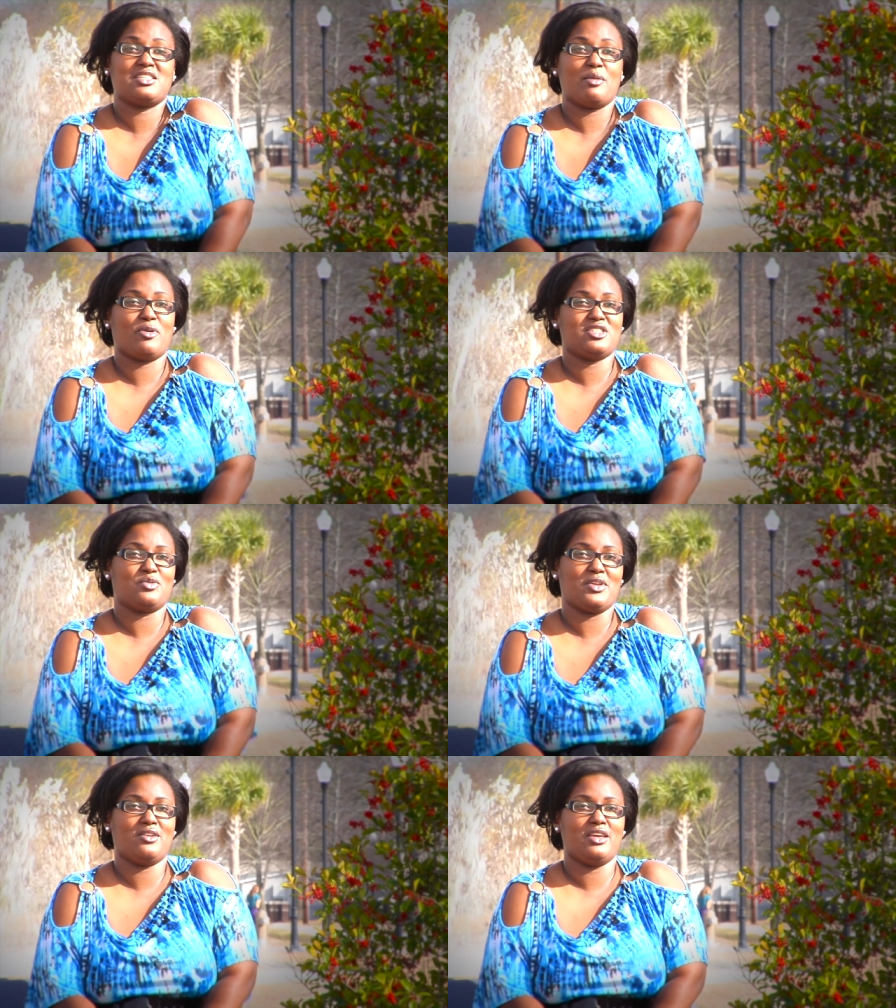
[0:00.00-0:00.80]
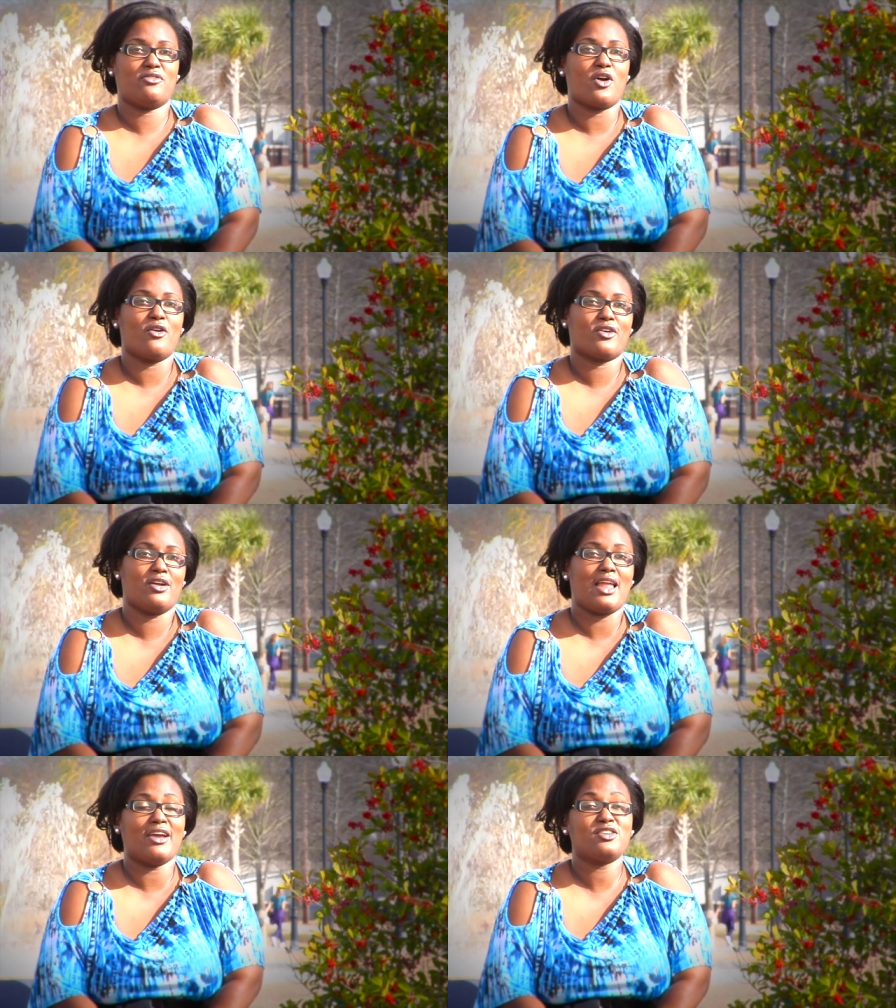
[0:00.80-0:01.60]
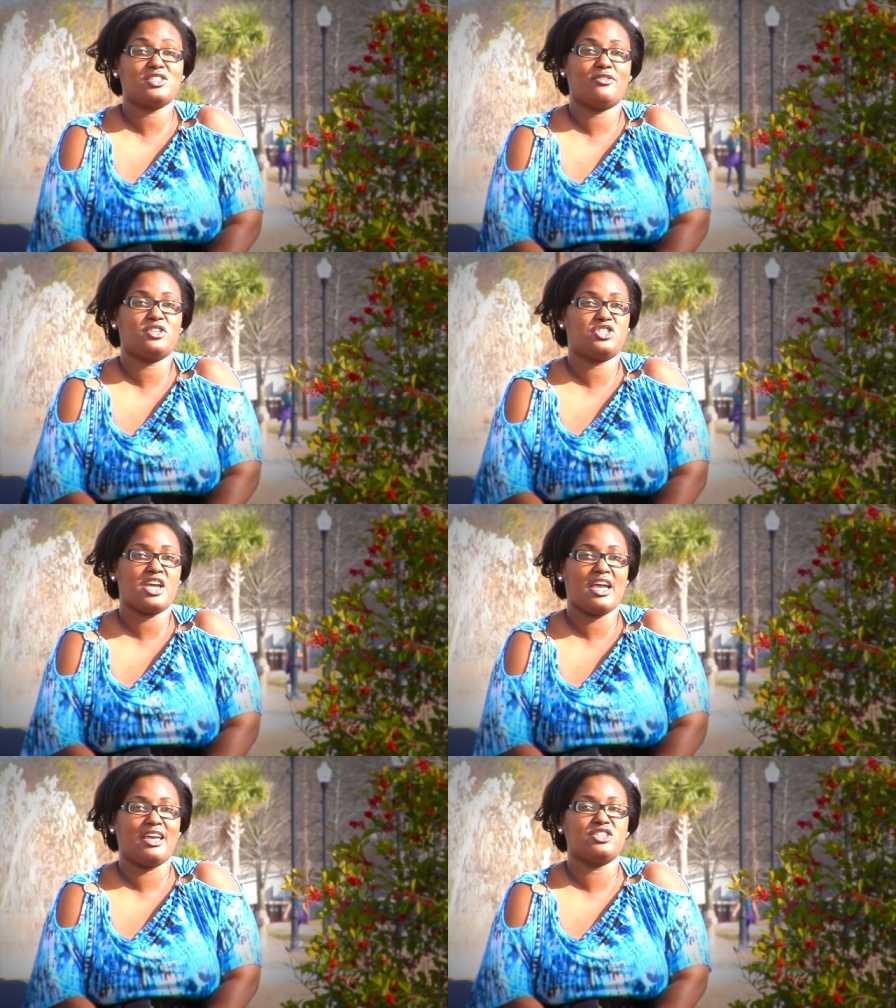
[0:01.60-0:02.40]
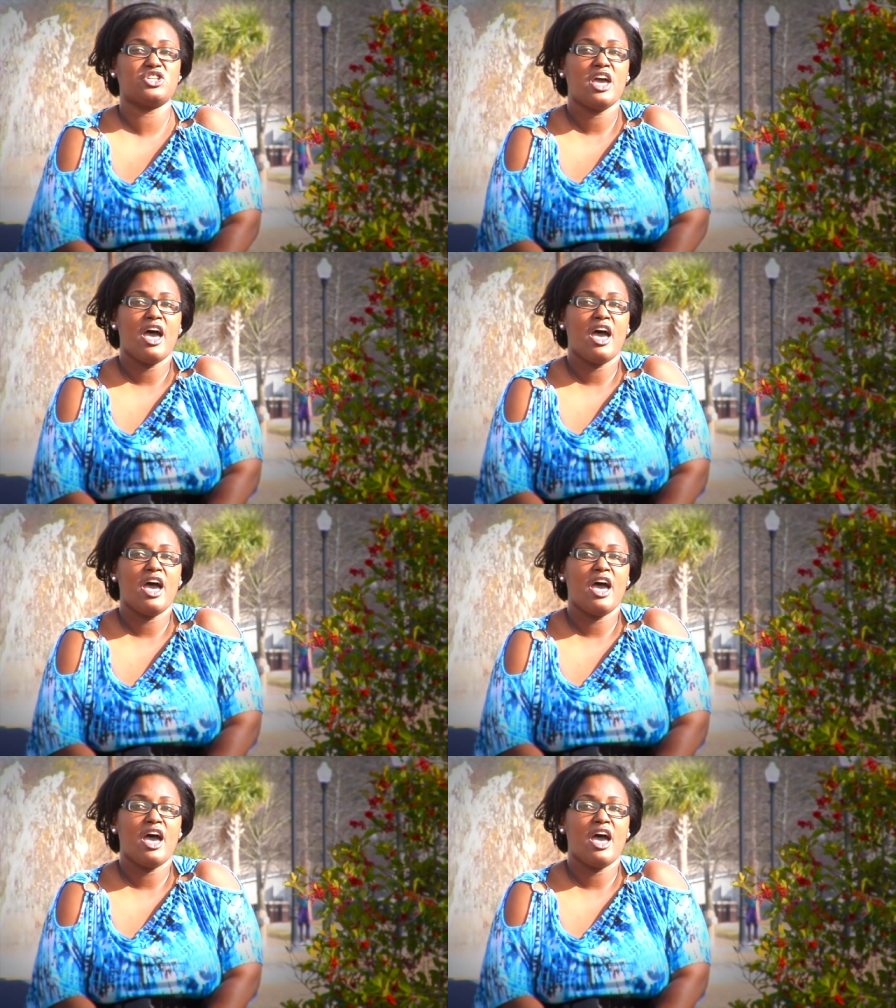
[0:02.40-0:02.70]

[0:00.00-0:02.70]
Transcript: the same person when you leave Coker. Allow yourself to change.